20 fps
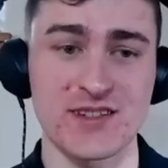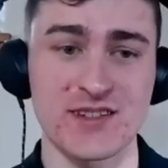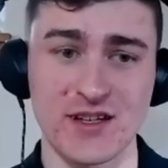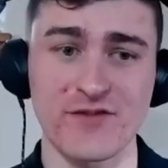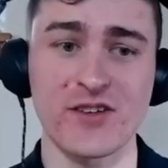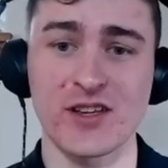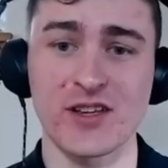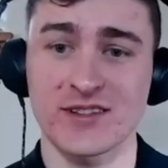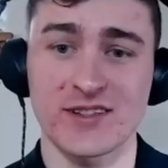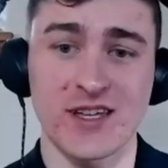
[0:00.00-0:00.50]
and I
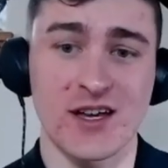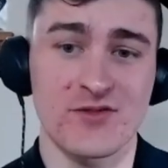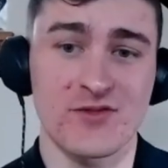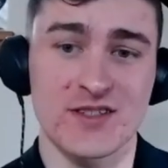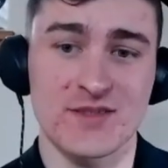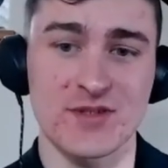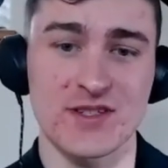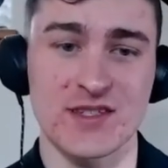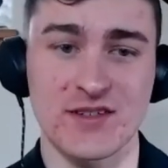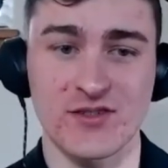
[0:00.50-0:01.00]
felt like that
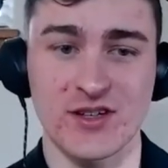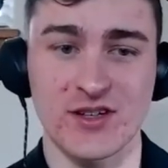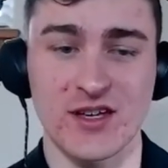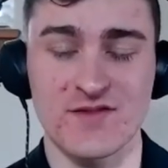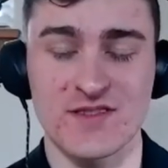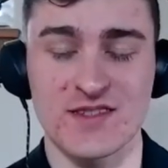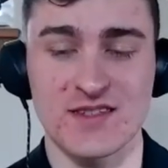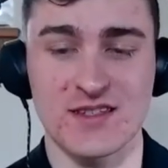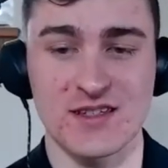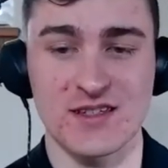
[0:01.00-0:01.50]
was Pacific
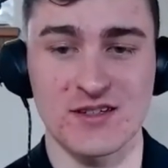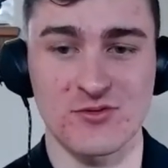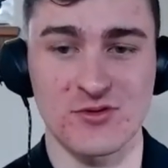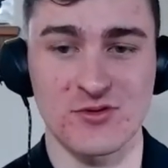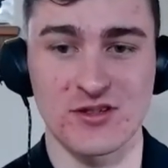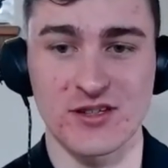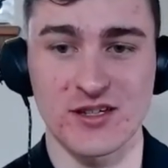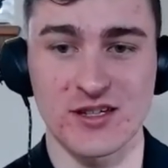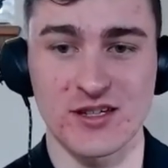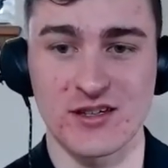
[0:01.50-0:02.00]
FC
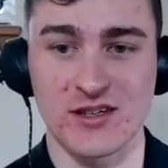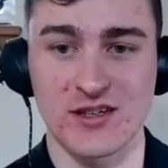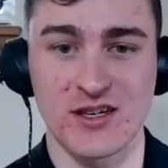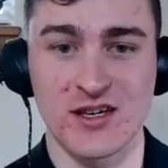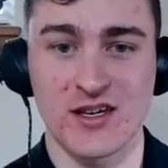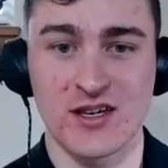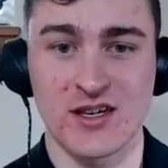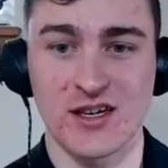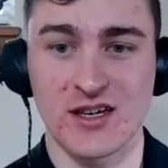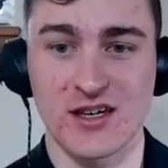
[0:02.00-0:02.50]
really
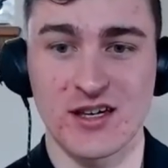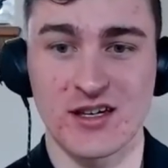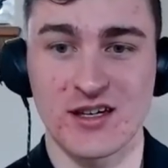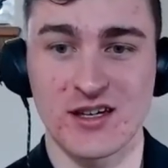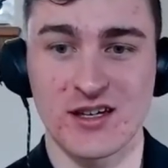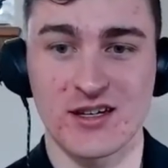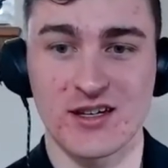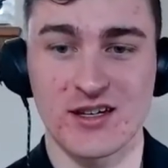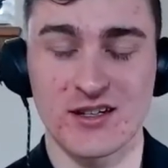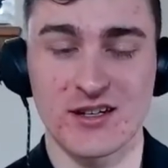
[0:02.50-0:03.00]

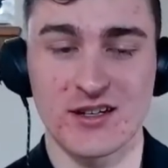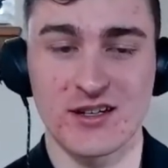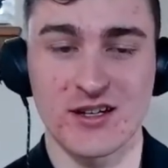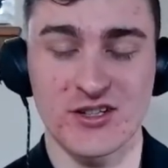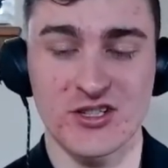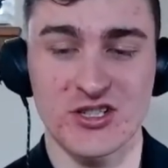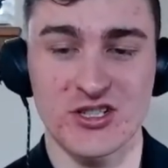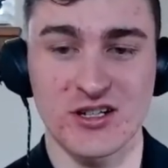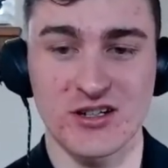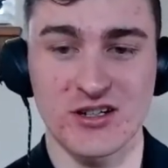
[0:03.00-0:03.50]
in a
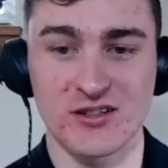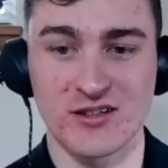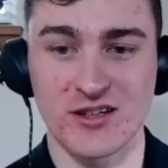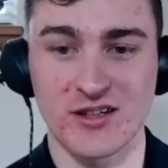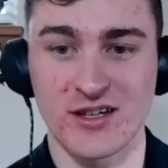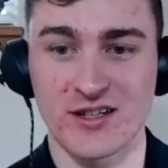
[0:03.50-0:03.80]
nutshell.